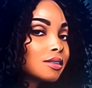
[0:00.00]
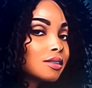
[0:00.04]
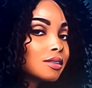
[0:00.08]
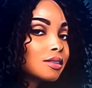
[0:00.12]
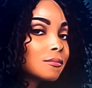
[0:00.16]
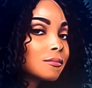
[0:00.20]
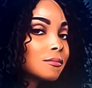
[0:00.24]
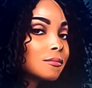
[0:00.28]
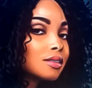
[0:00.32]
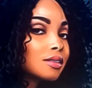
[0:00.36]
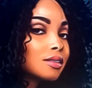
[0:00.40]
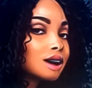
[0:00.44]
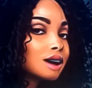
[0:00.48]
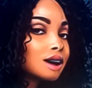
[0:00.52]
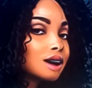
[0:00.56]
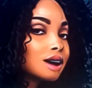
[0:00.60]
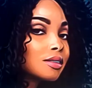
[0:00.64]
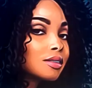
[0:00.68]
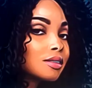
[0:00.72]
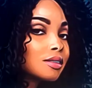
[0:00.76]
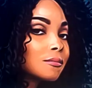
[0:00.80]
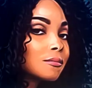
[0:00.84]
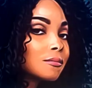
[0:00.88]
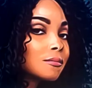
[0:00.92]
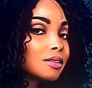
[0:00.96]
Girl, you need
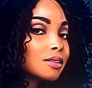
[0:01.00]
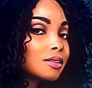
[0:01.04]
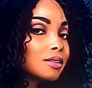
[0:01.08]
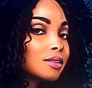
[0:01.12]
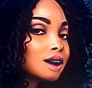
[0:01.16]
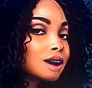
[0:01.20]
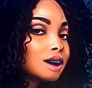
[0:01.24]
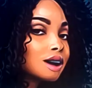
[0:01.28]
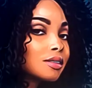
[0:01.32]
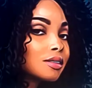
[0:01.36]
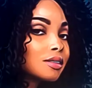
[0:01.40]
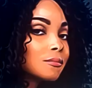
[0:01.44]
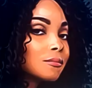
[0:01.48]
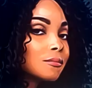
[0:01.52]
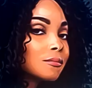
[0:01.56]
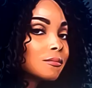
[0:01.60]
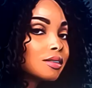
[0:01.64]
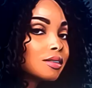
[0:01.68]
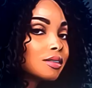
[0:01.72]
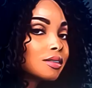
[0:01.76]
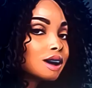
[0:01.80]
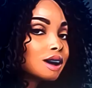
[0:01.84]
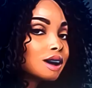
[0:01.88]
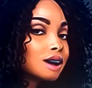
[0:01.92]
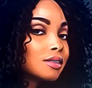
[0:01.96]
to get your fashions
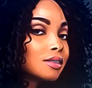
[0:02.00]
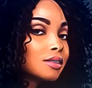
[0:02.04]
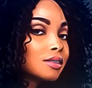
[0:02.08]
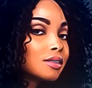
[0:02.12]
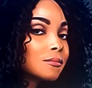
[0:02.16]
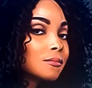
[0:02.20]
together.